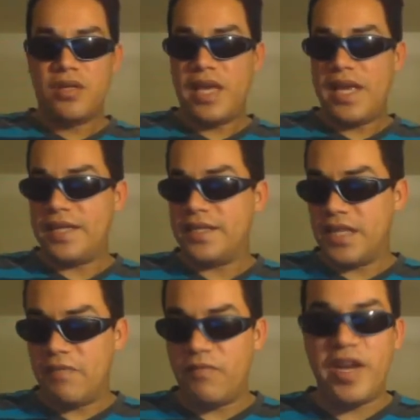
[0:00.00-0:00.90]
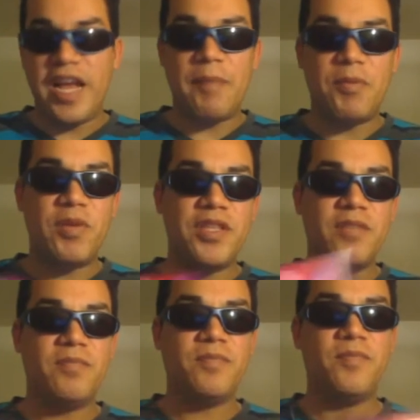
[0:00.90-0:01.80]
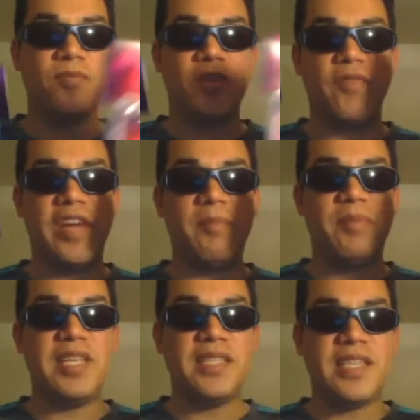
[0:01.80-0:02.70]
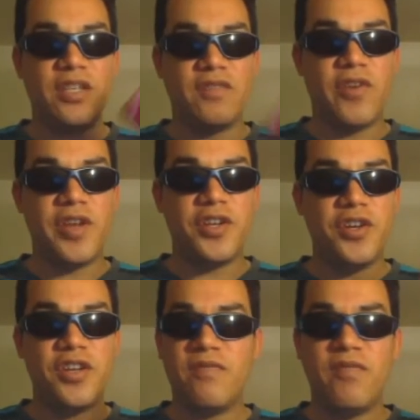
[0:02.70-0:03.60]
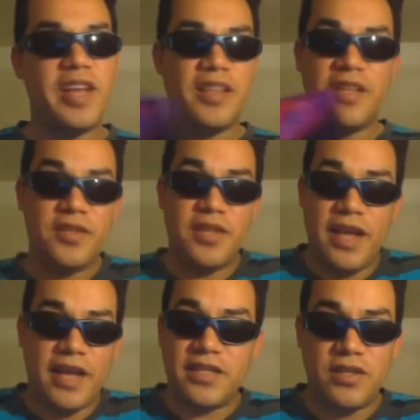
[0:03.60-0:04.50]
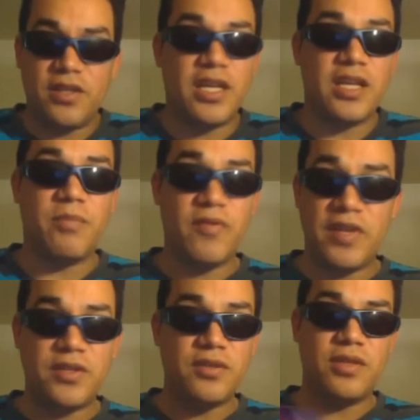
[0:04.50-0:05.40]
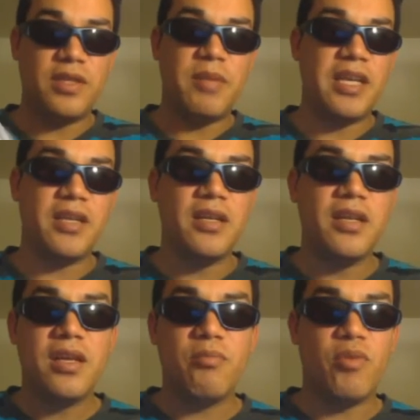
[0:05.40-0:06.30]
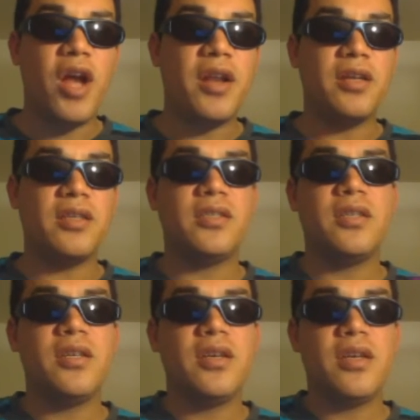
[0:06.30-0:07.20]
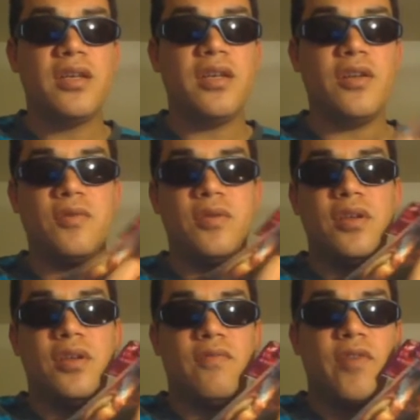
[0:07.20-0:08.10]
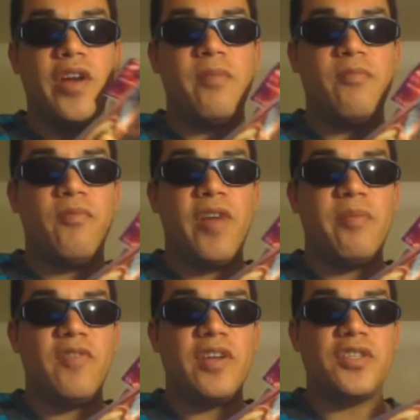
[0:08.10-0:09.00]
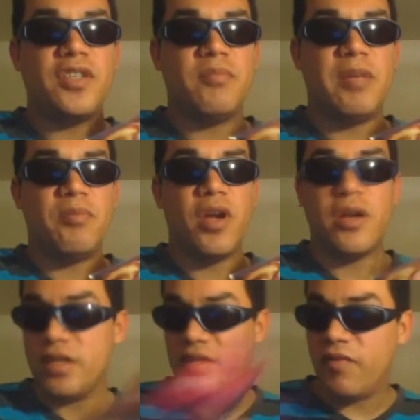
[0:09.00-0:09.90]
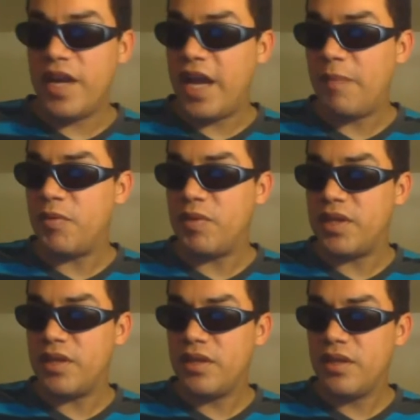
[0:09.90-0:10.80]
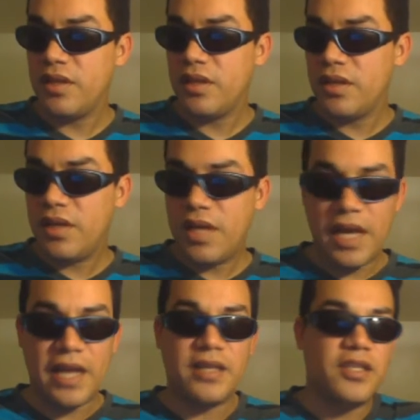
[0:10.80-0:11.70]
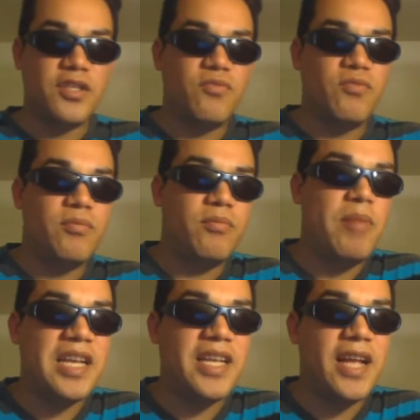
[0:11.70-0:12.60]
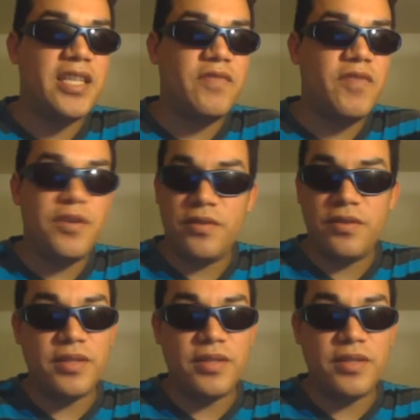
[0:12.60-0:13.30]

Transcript: And uh, I'm very happy with them, very pleased. They look very good and very, they, they actually look like a professionally made product, you know. Very, very professionally made product. I'm very happy with it. And uh, this is Mad Cat Sphere.